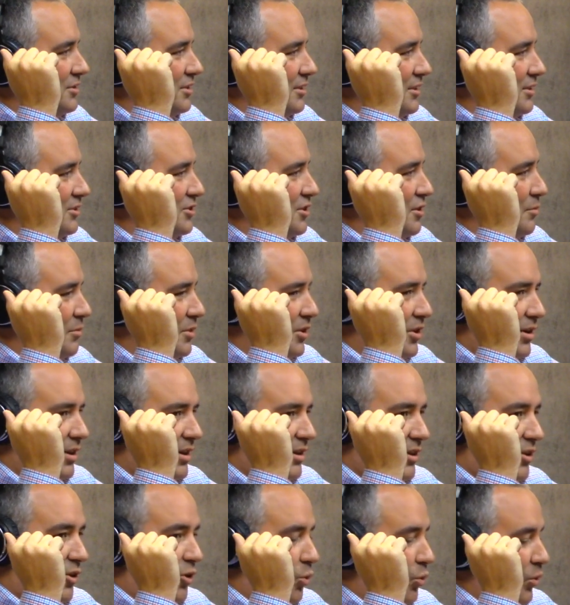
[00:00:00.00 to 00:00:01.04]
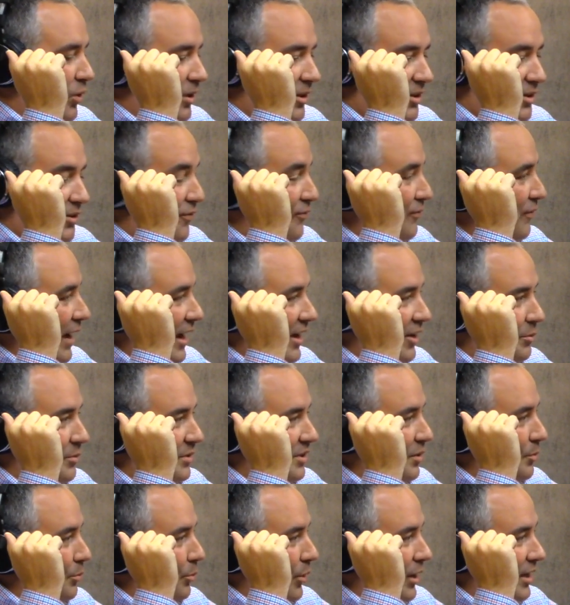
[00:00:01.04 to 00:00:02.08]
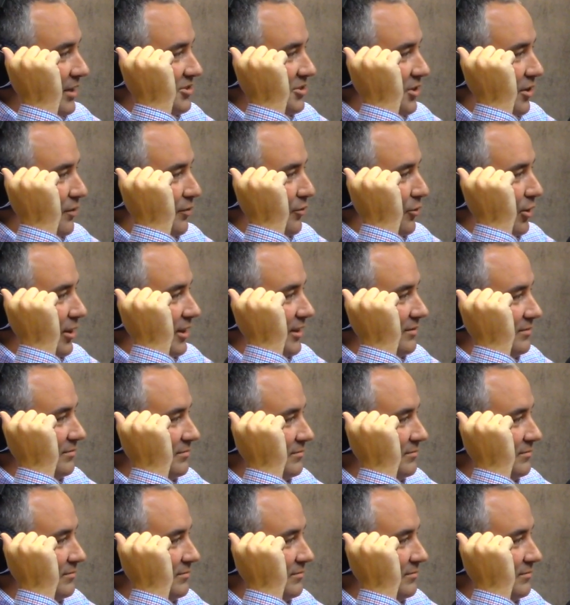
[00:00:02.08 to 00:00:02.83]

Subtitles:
in this community that are willing to fight them in the press over it.